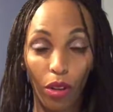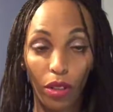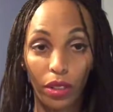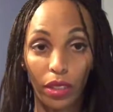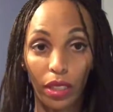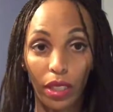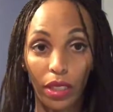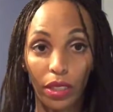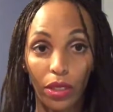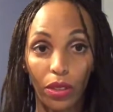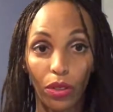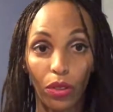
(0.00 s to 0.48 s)
is
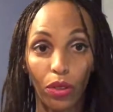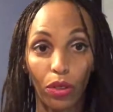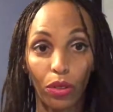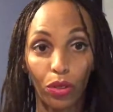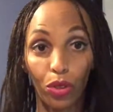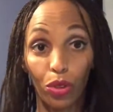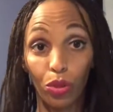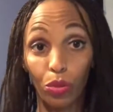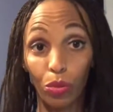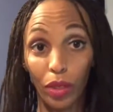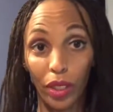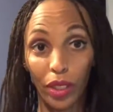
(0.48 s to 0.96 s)
they took
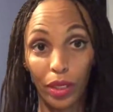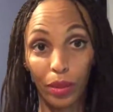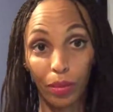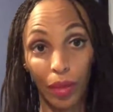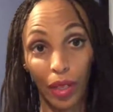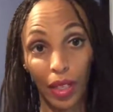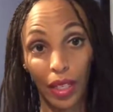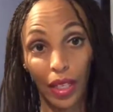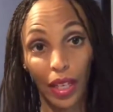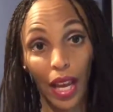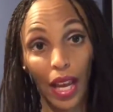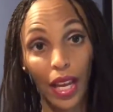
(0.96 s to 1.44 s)
too much
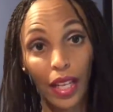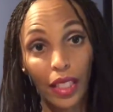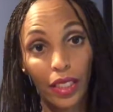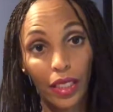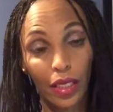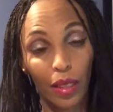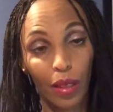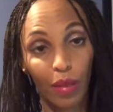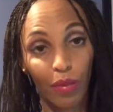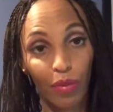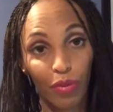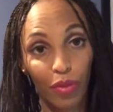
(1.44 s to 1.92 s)

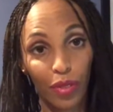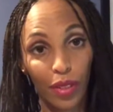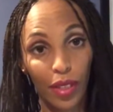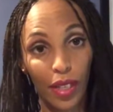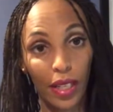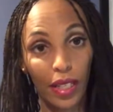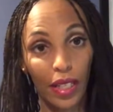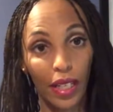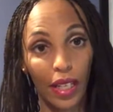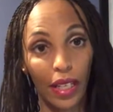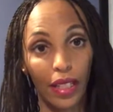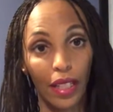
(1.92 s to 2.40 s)
medication up
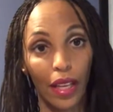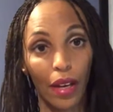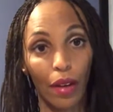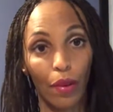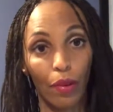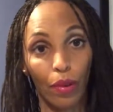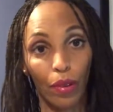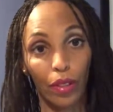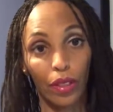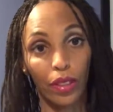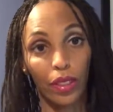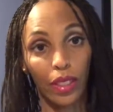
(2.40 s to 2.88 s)
front and they
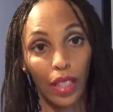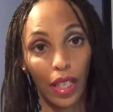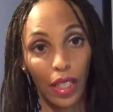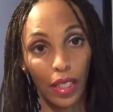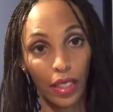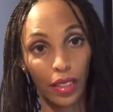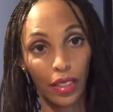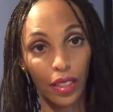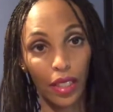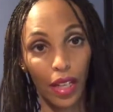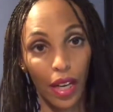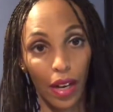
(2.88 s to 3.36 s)
were
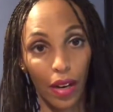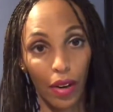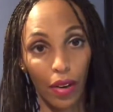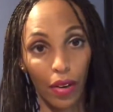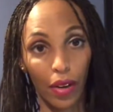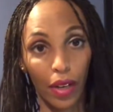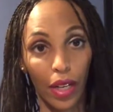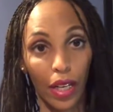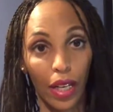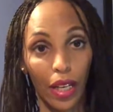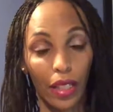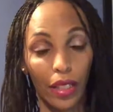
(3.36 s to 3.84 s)
sedentary,